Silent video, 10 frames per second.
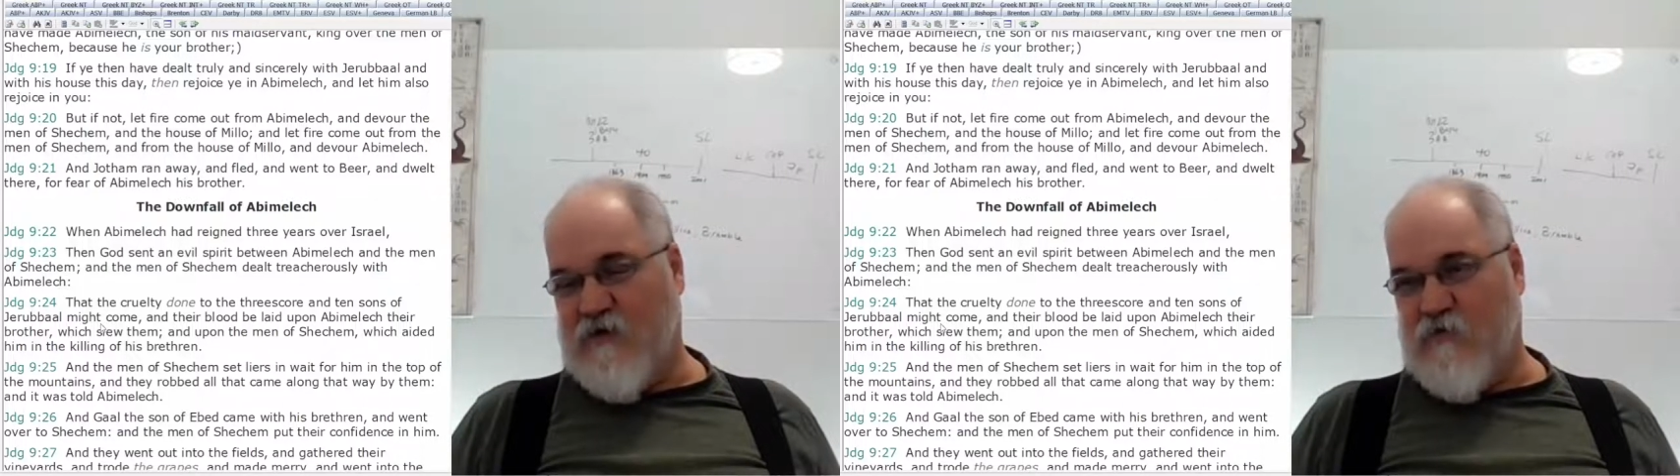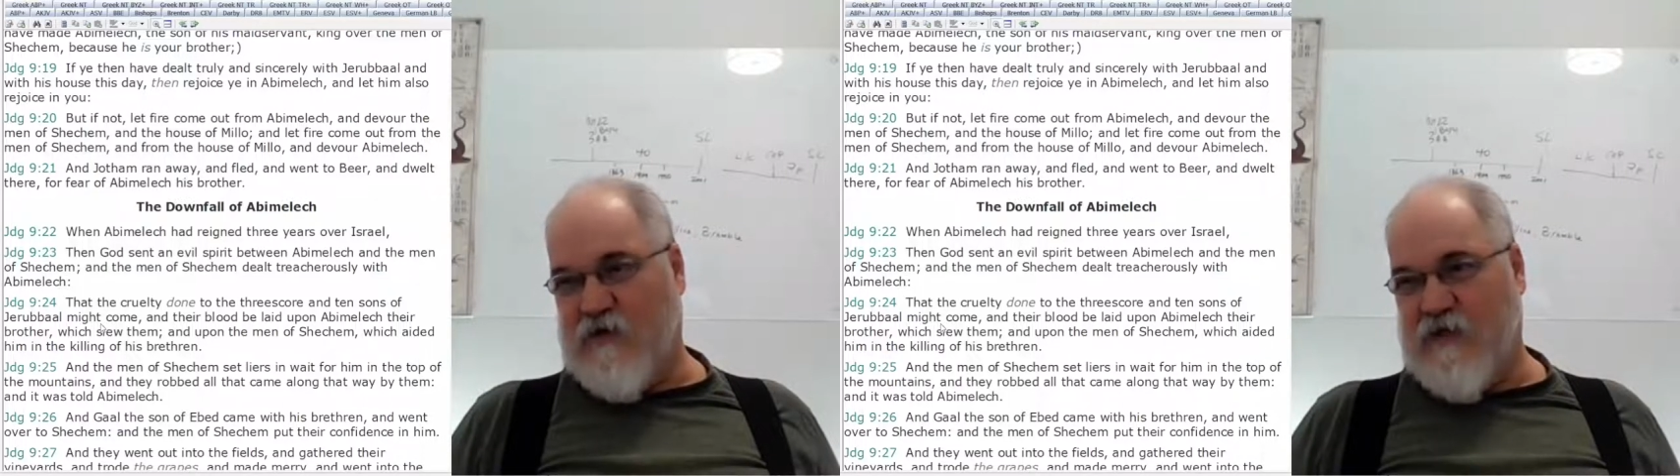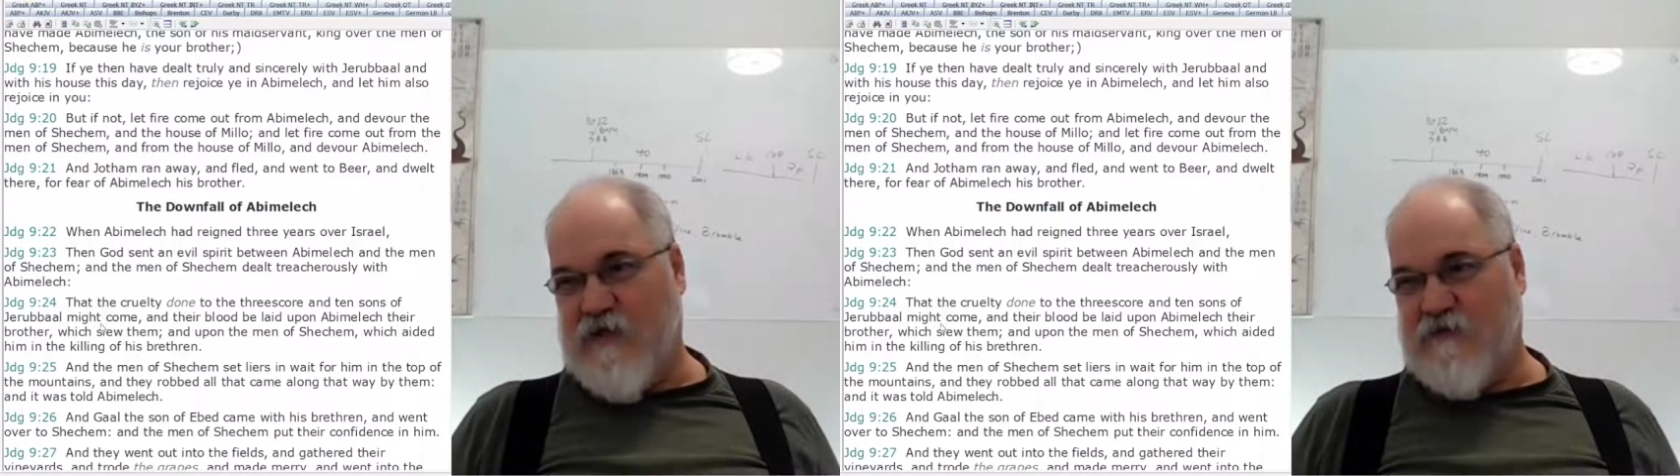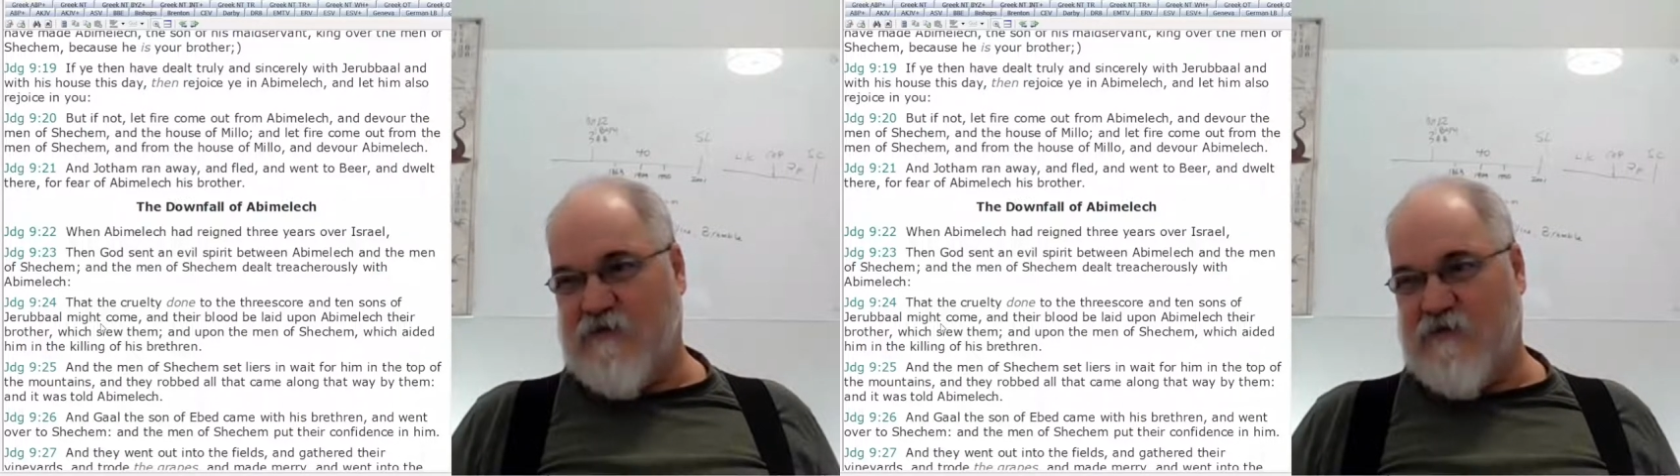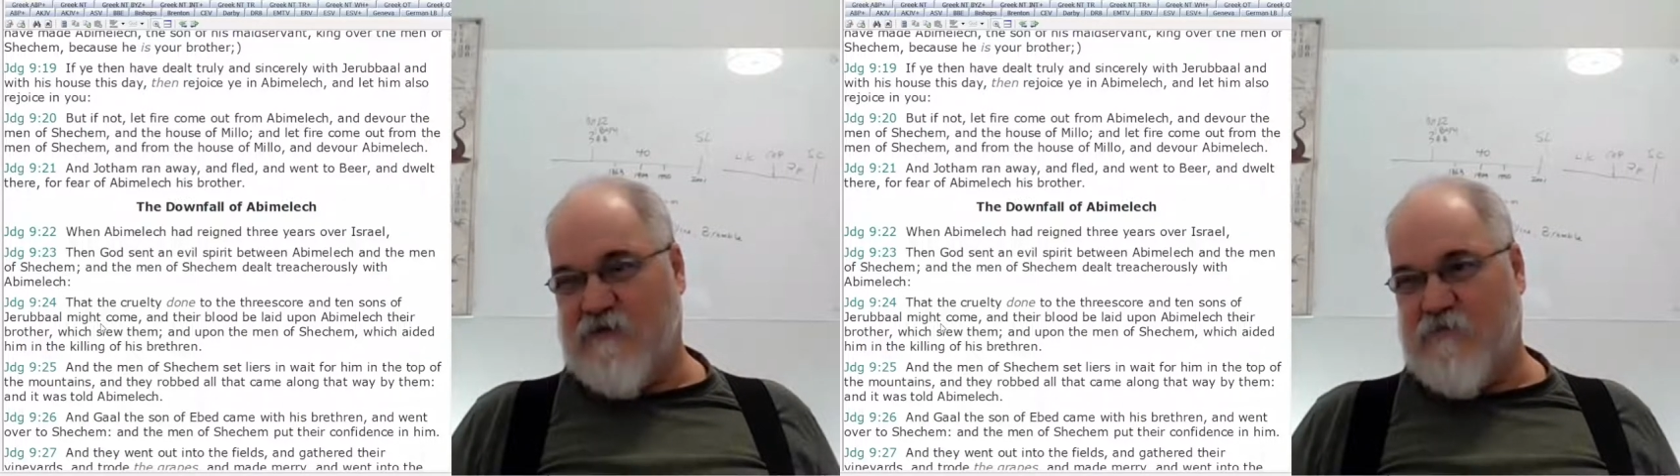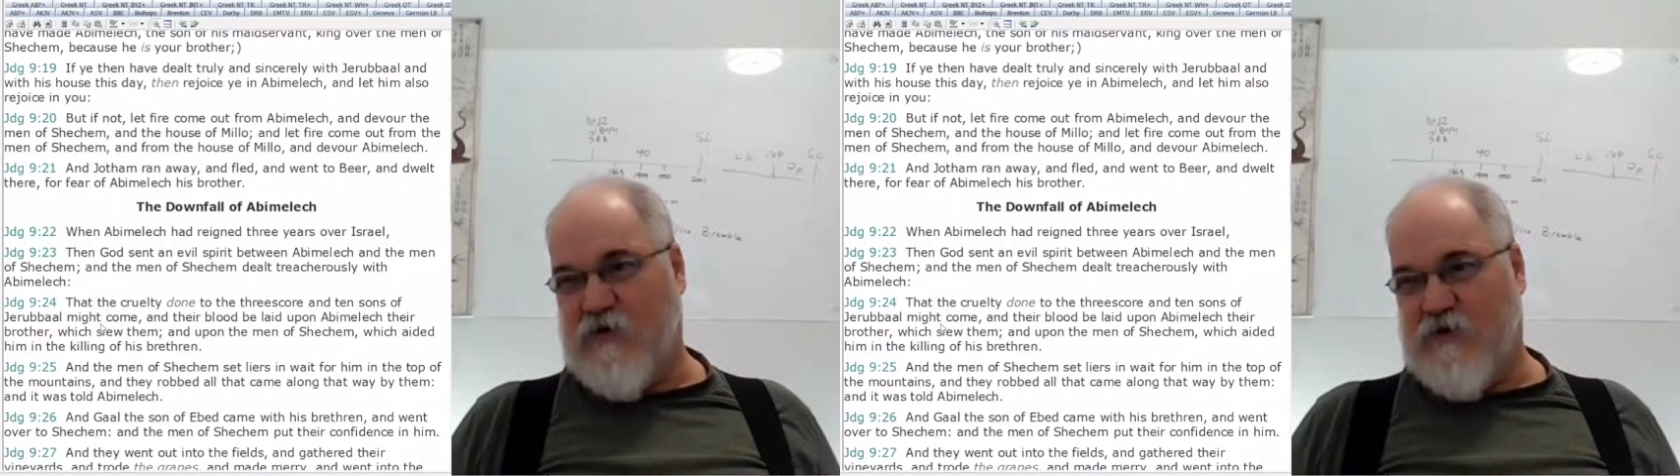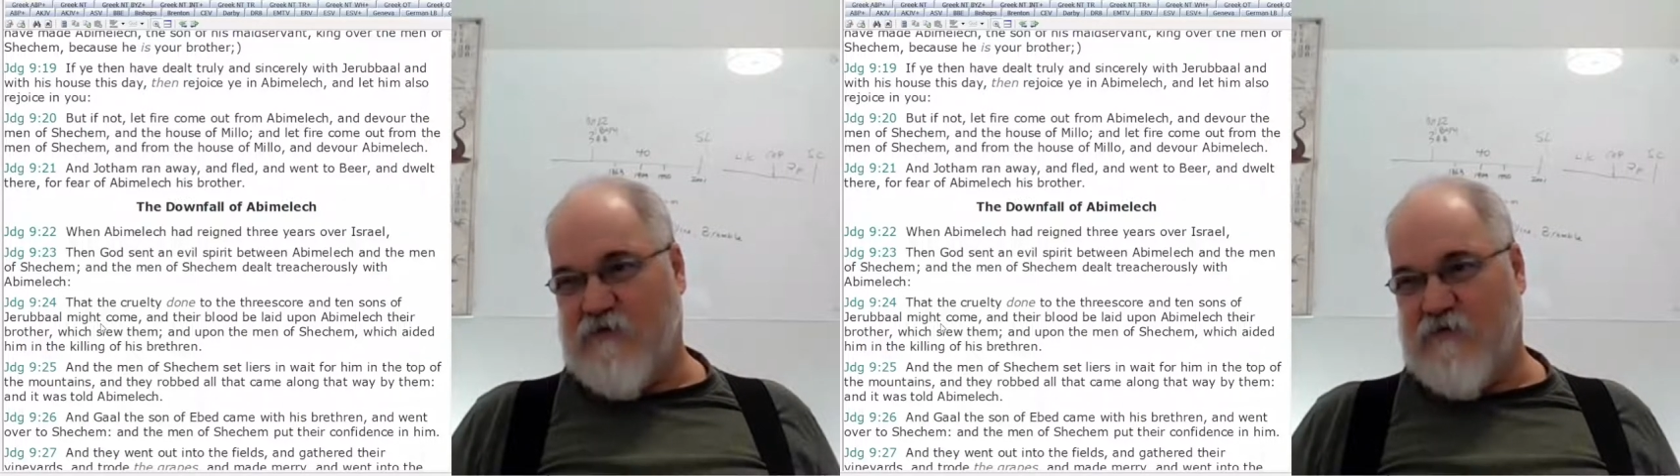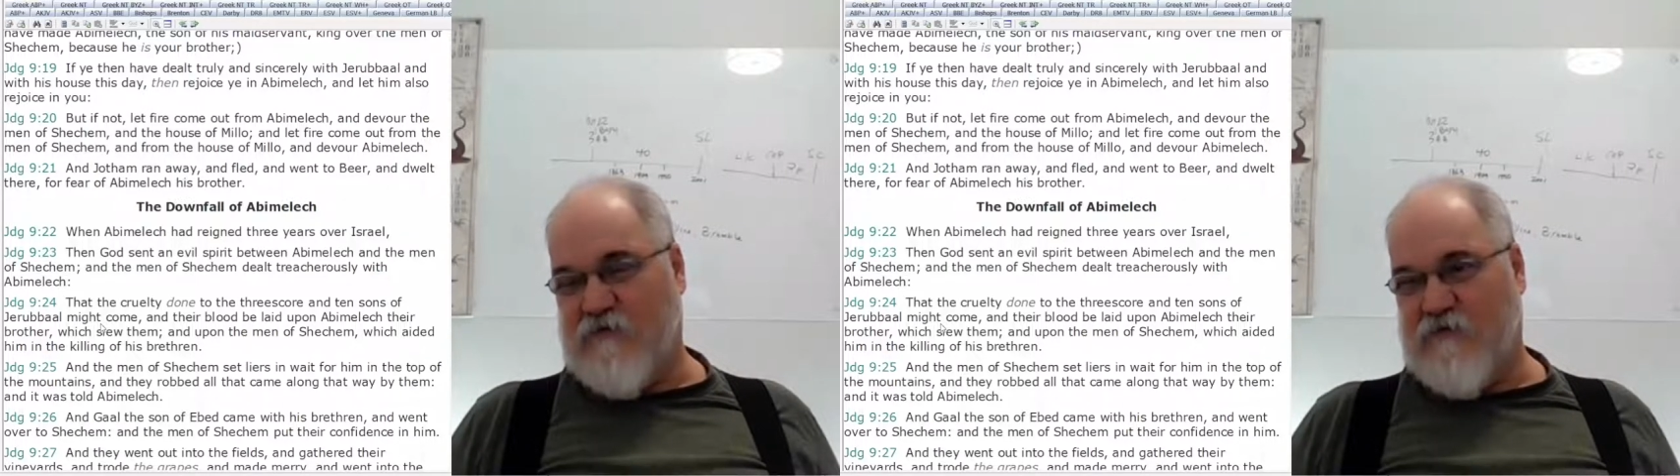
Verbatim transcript: go against his brother,